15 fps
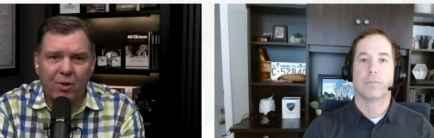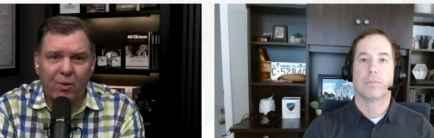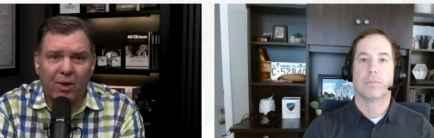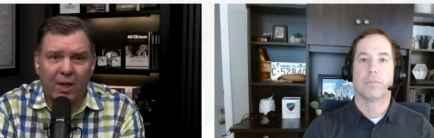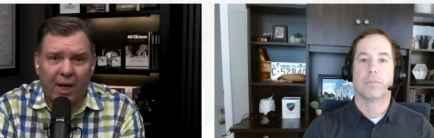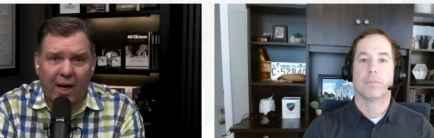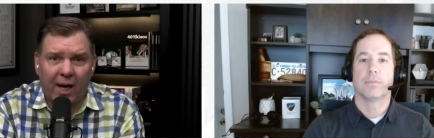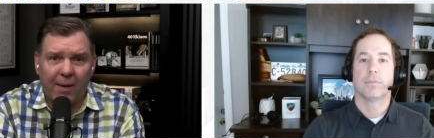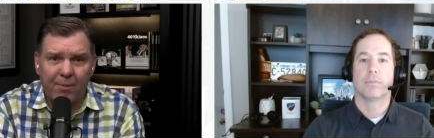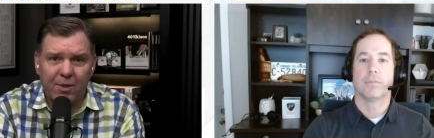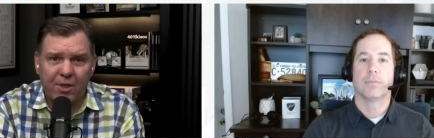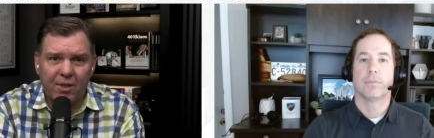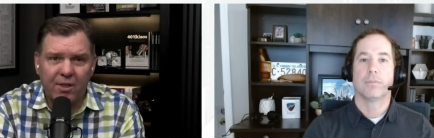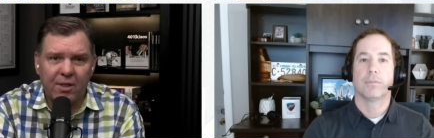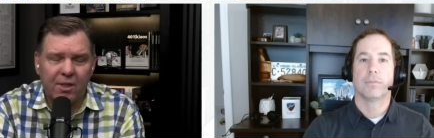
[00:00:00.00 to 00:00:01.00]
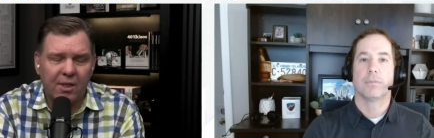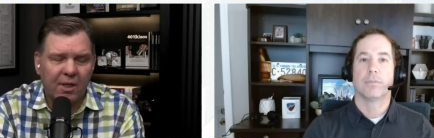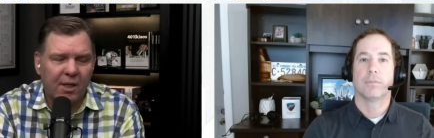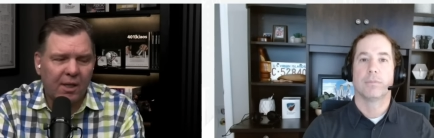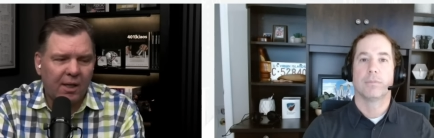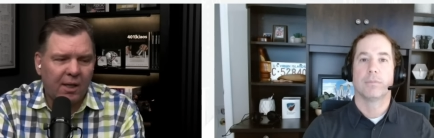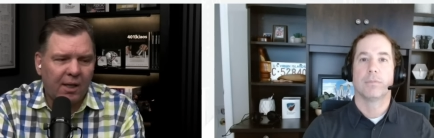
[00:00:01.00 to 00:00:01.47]
Speaker 1: with options.
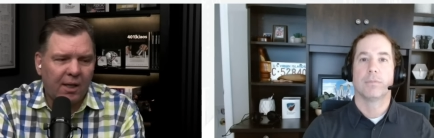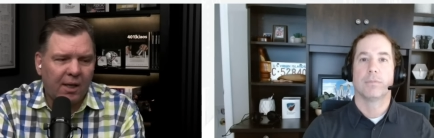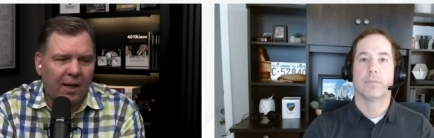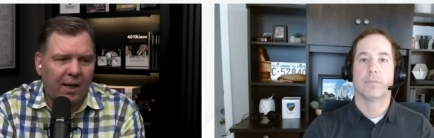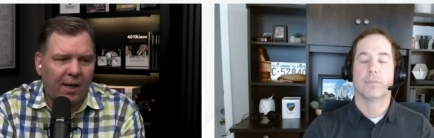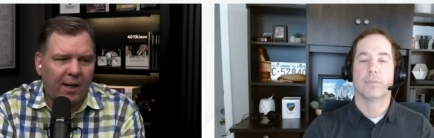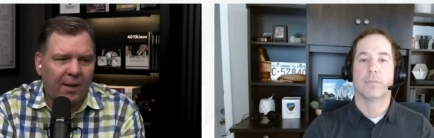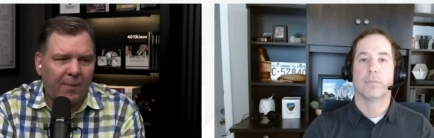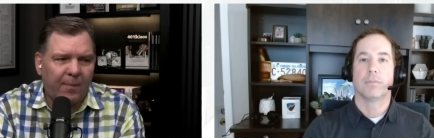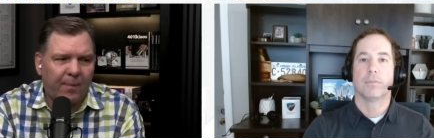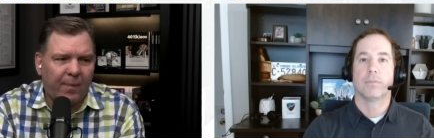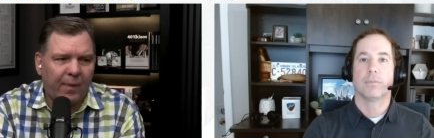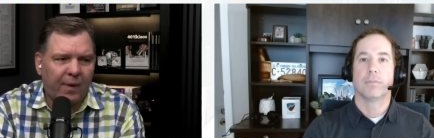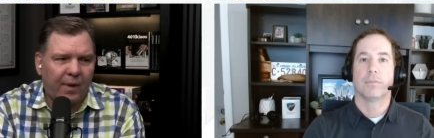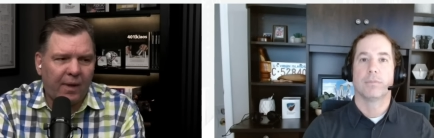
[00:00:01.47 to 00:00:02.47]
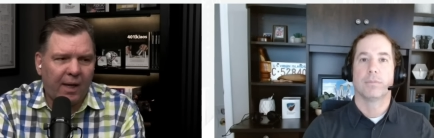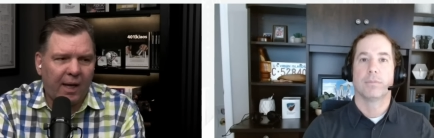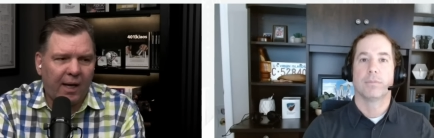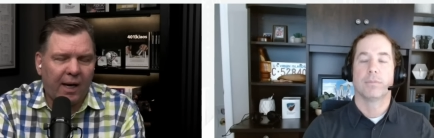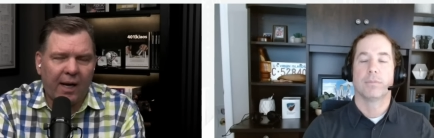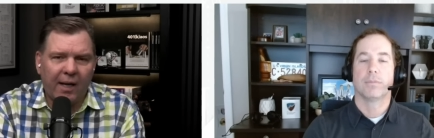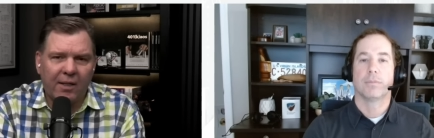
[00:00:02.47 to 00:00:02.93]
Um, and
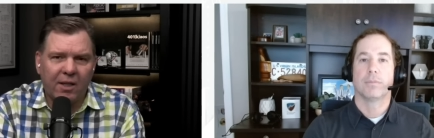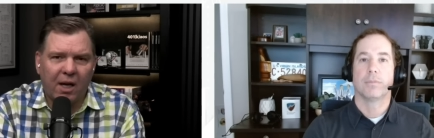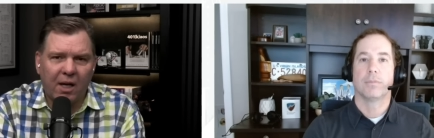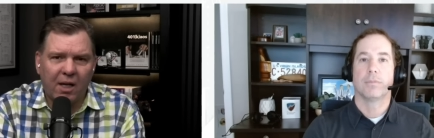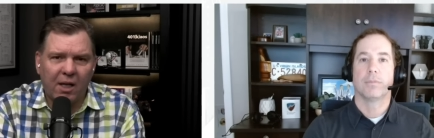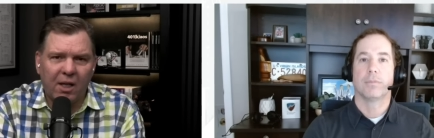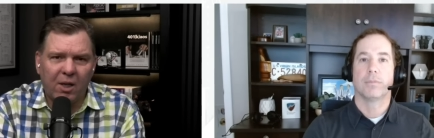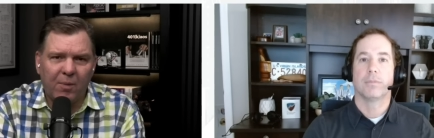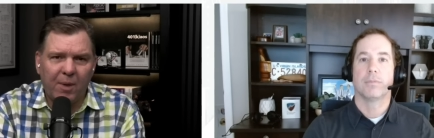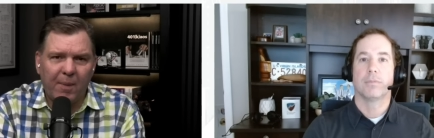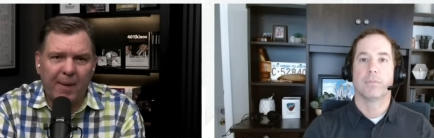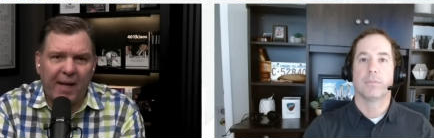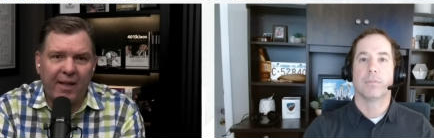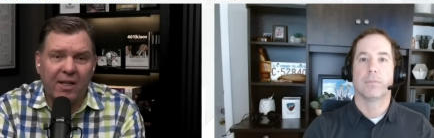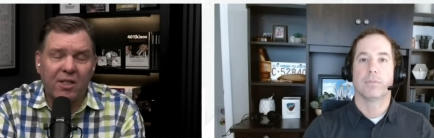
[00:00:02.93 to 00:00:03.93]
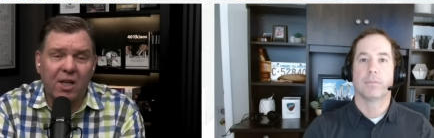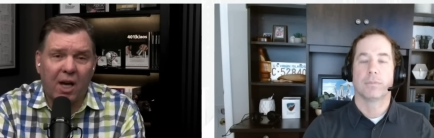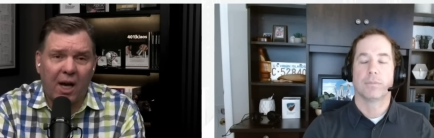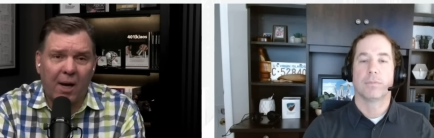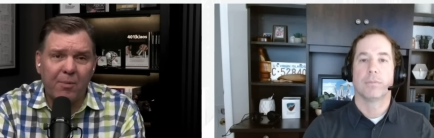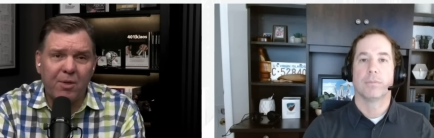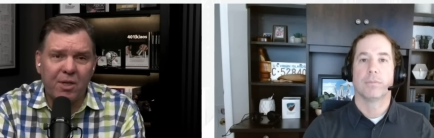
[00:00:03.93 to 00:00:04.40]
I talk a little bit about this.
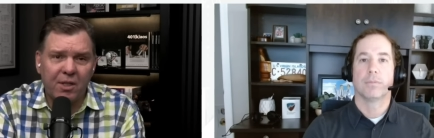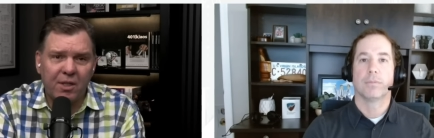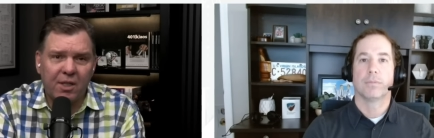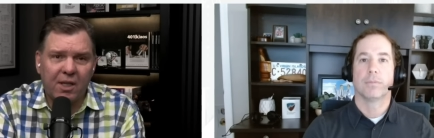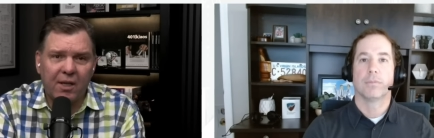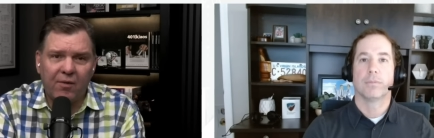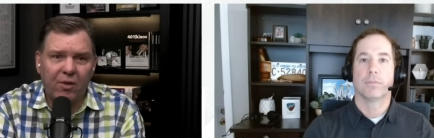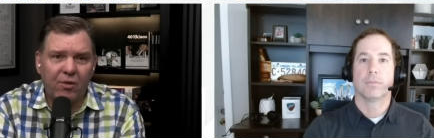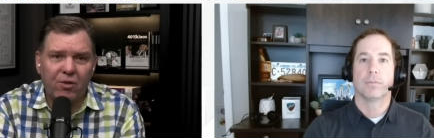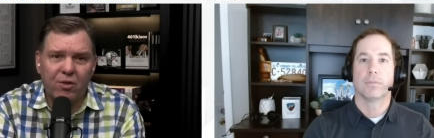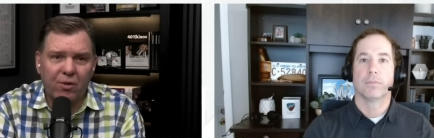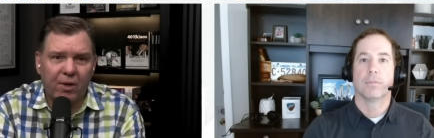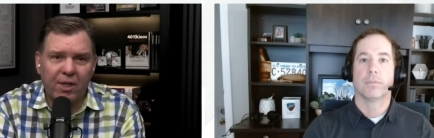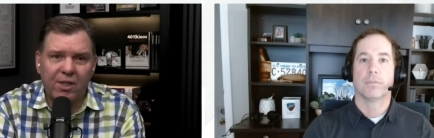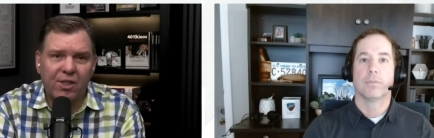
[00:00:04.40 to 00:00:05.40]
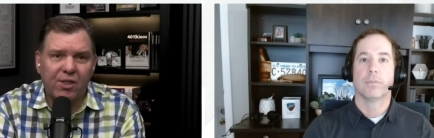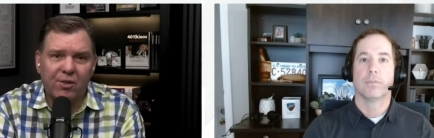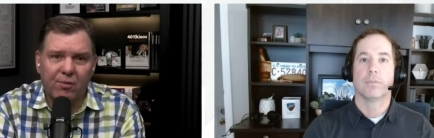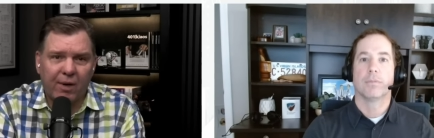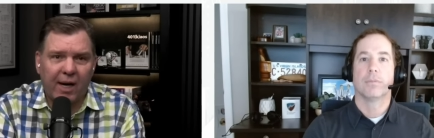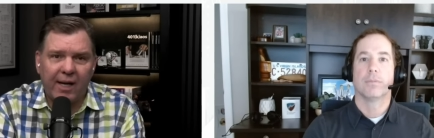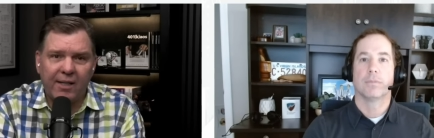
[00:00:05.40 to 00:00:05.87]
Options give you choices,
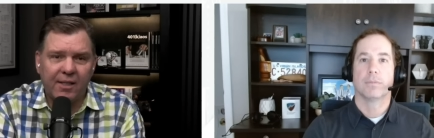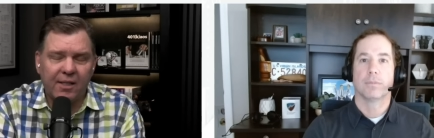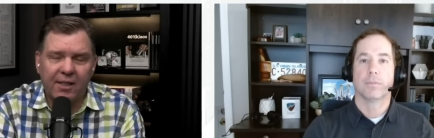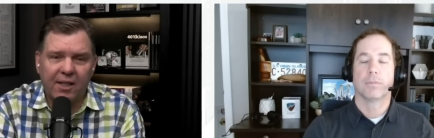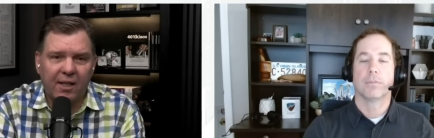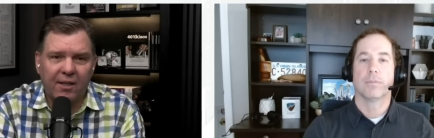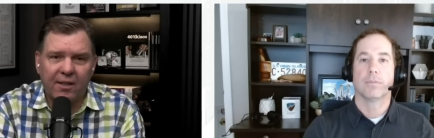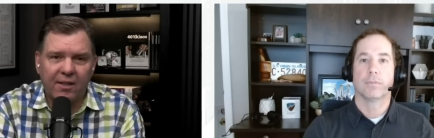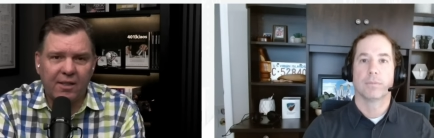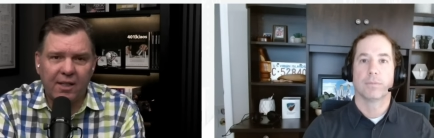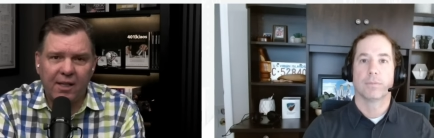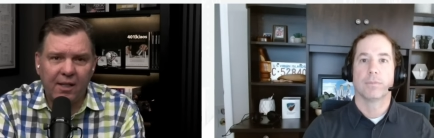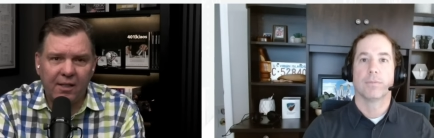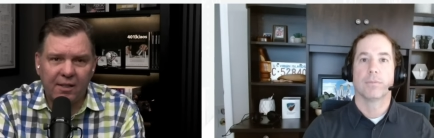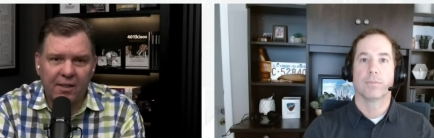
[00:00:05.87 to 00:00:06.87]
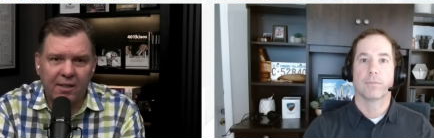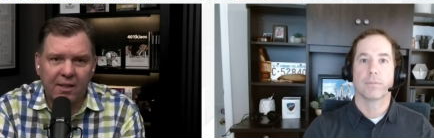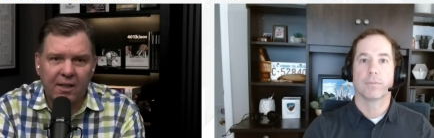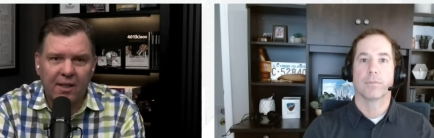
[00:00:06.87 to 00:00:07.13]
rights, and guarantees.